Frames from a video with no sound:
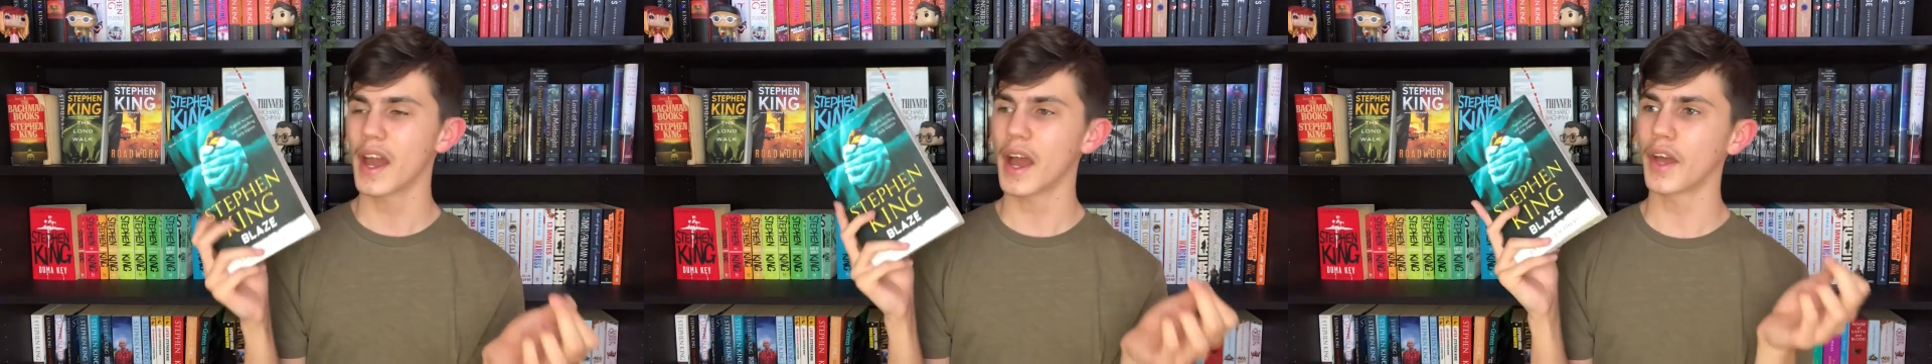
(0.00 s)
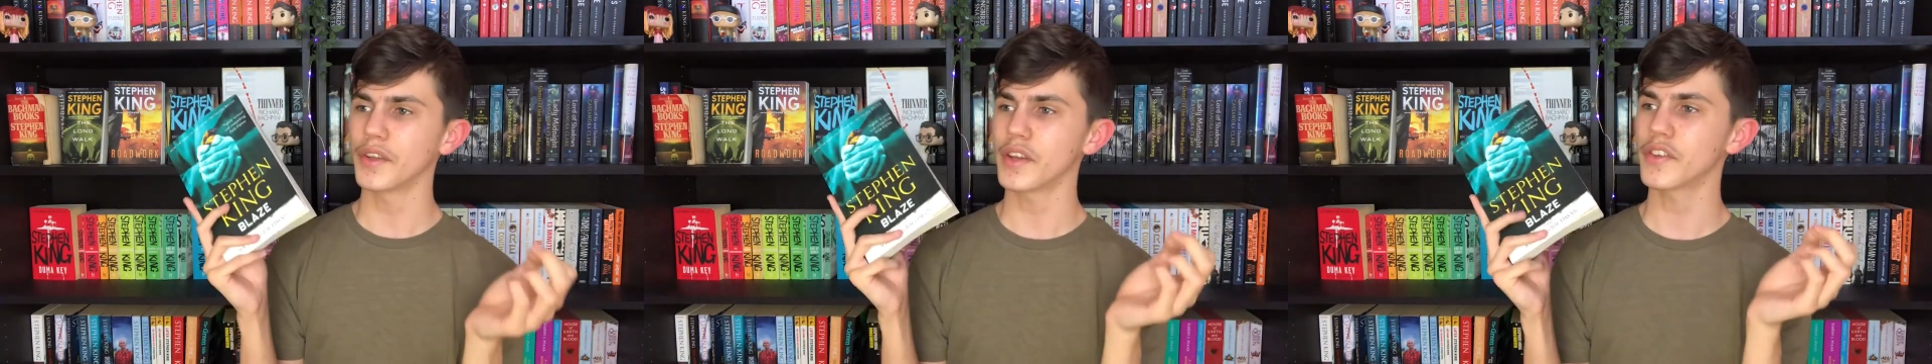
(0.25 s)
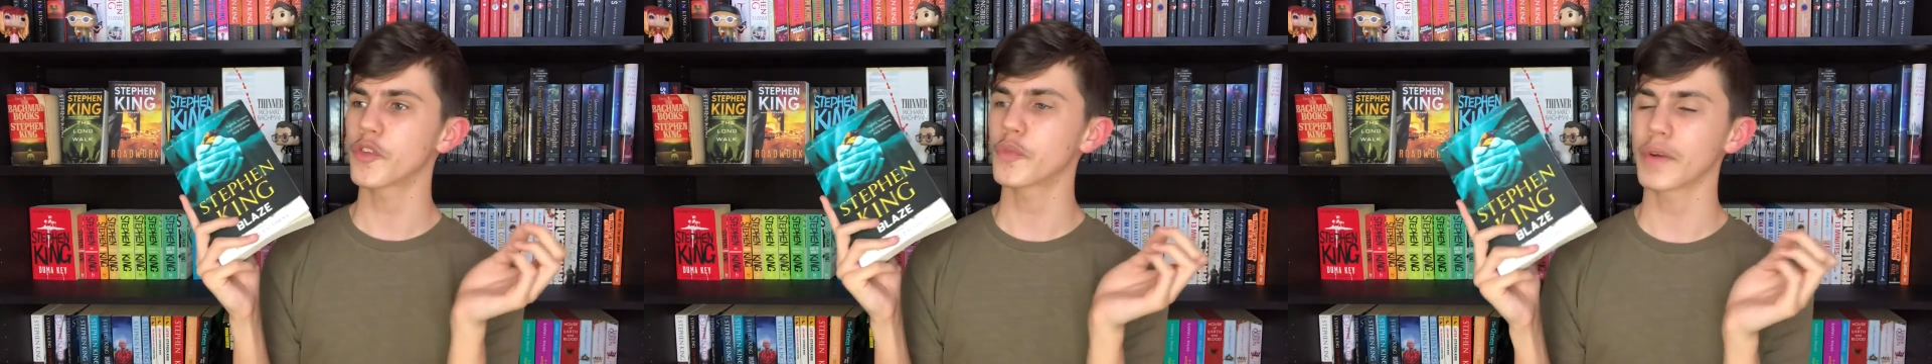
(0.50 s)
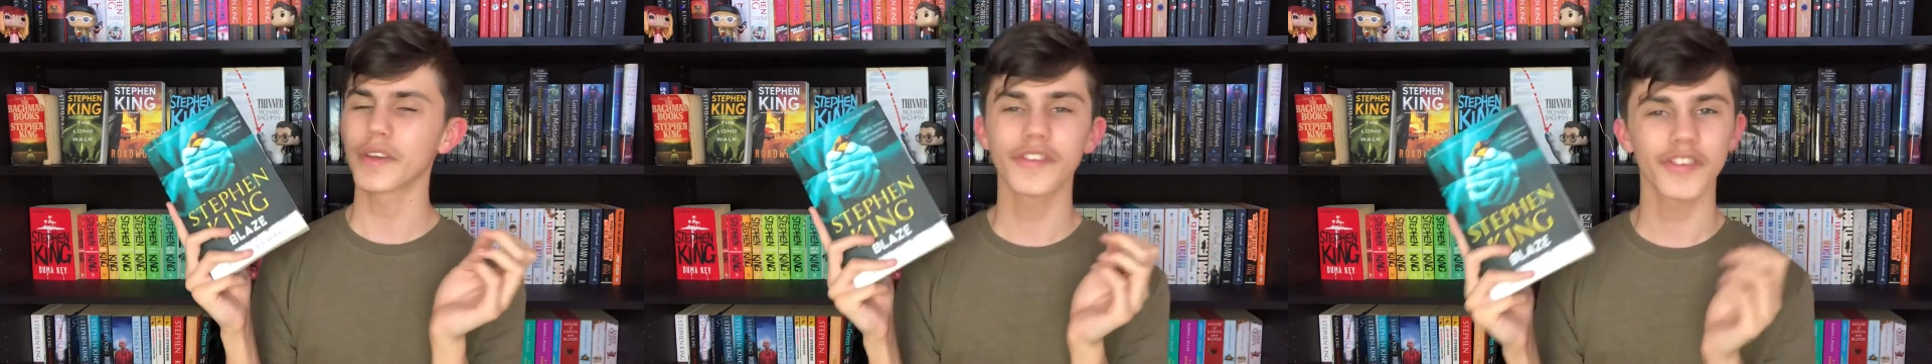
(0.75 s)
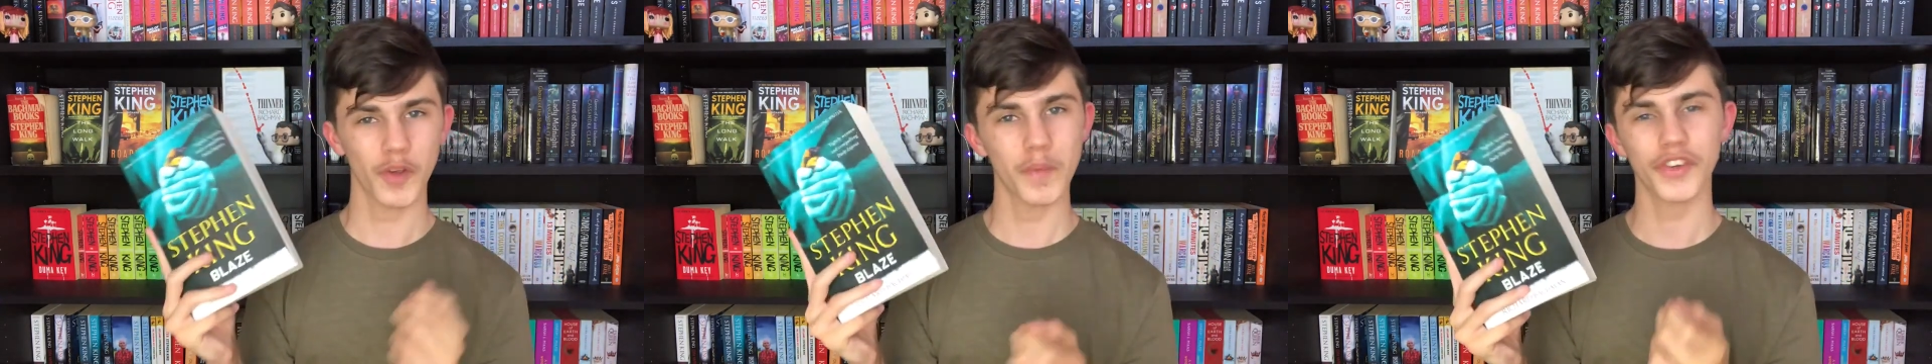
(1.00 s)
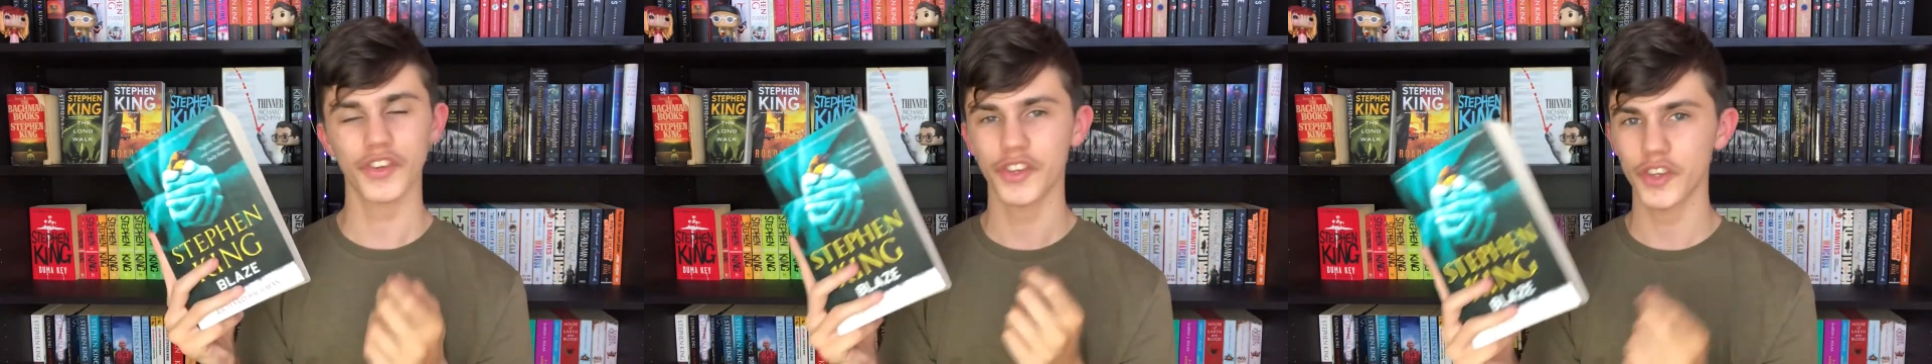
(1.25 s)
and it just brings so
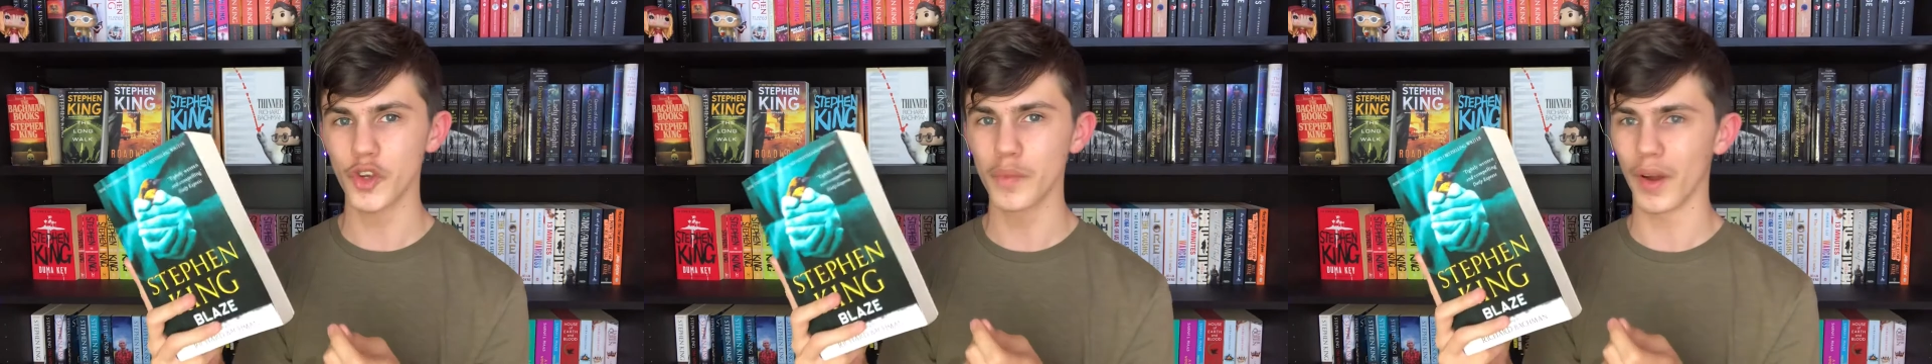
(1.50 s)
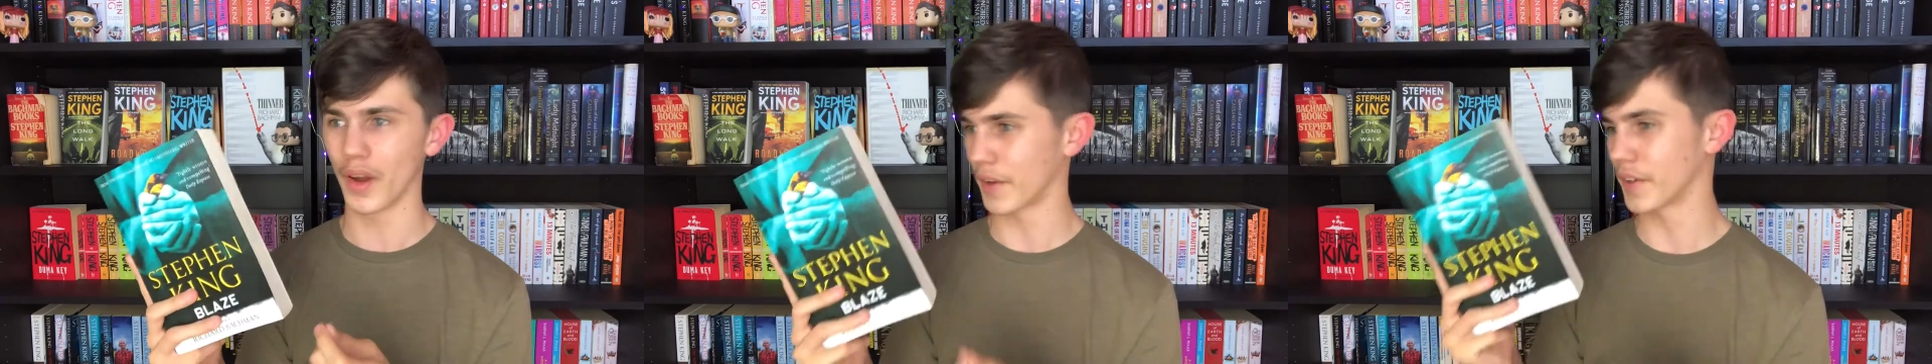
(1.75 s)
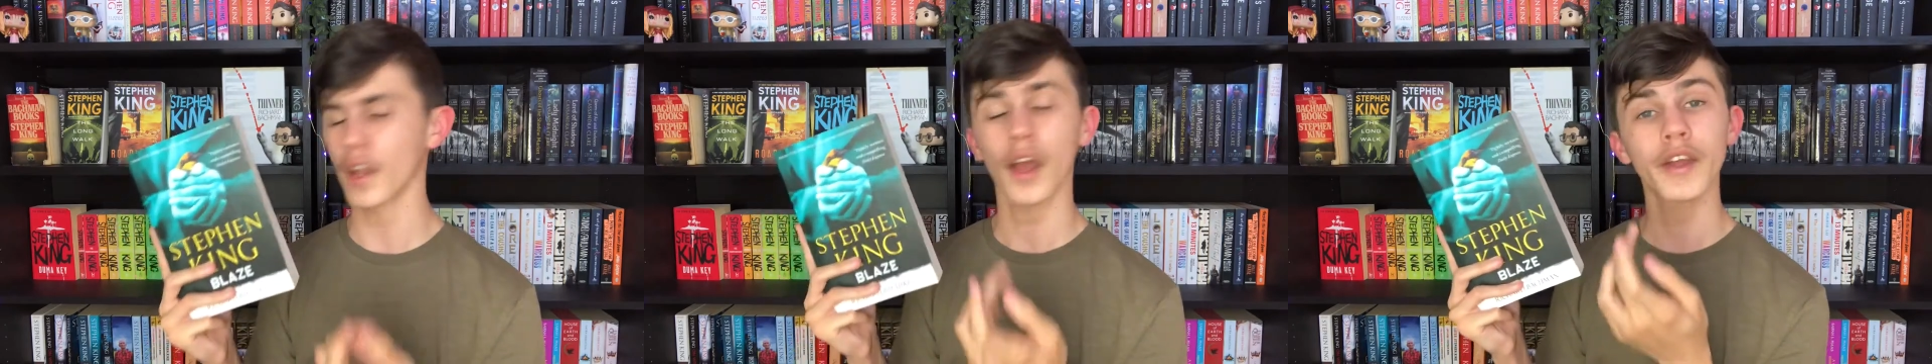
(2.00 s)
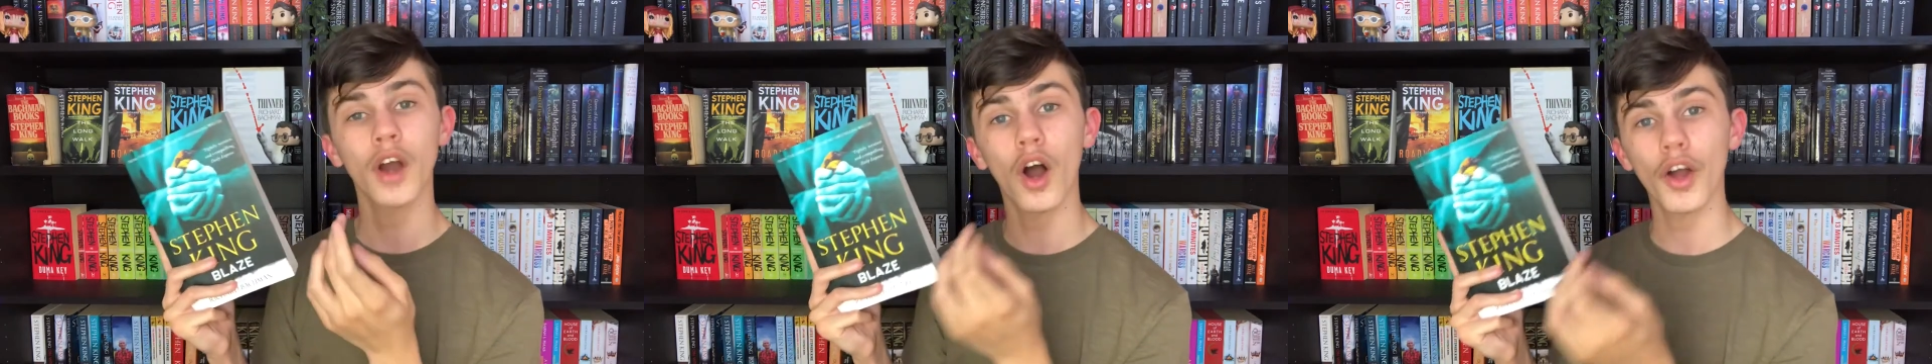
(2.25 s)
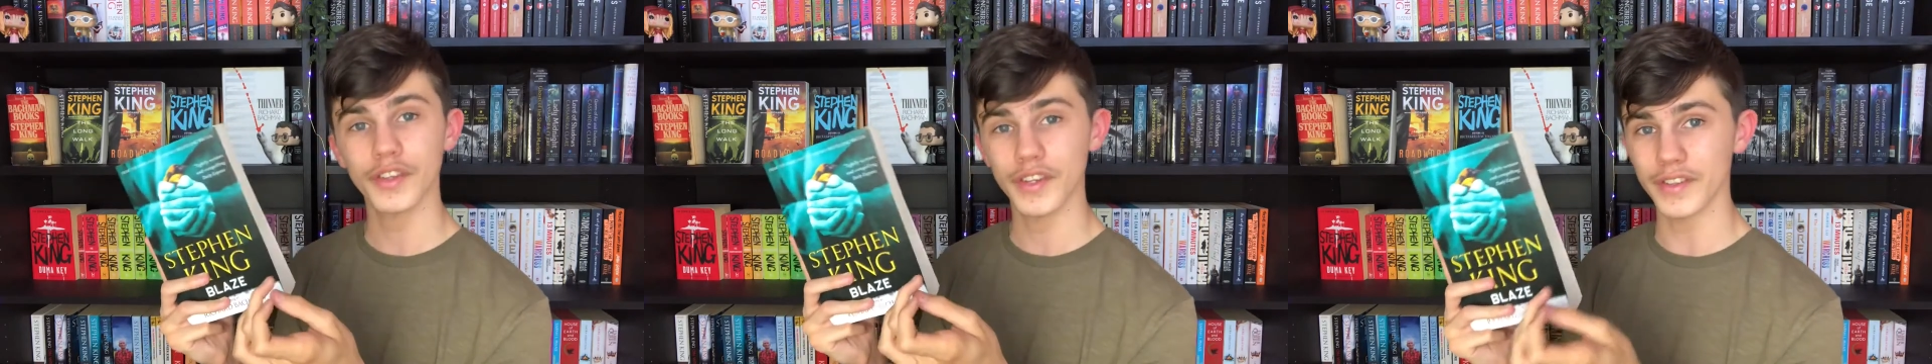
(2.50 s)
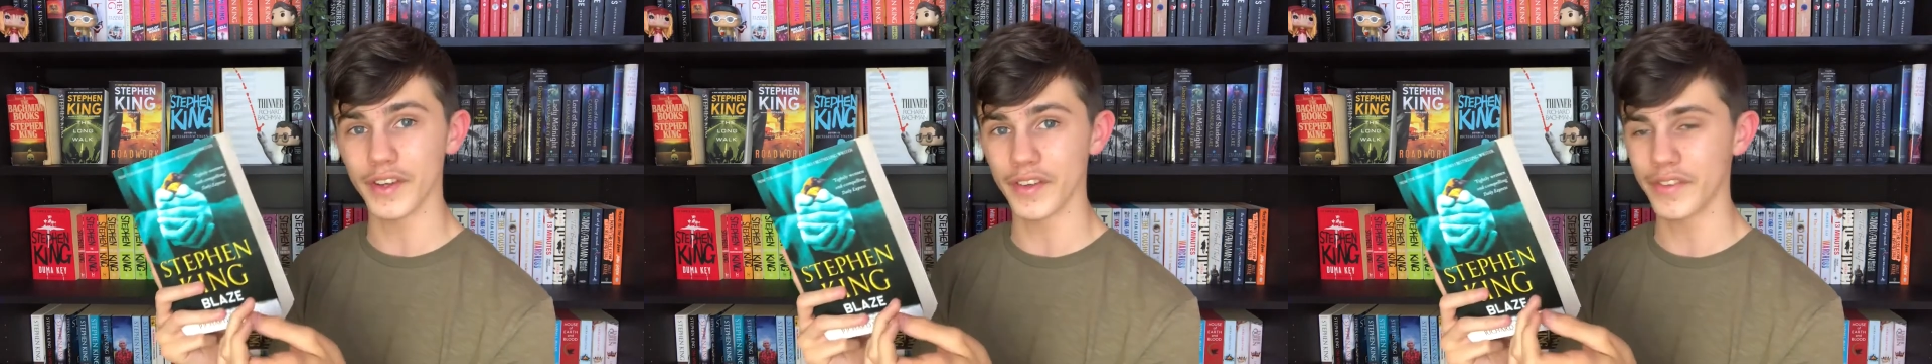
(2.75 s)
much humor and
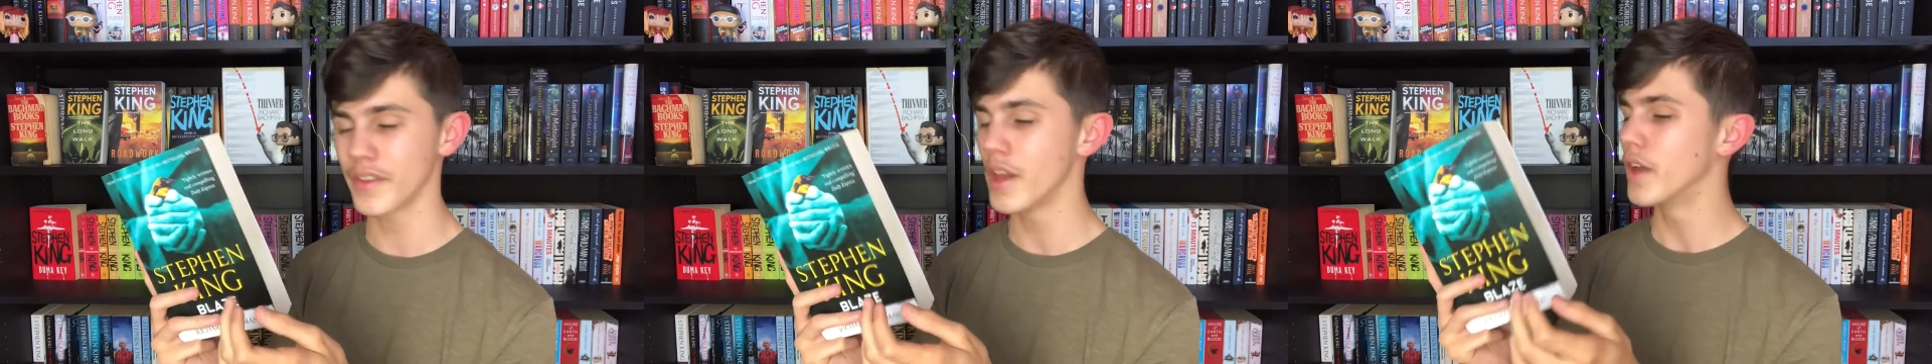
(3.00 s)
lightheartedness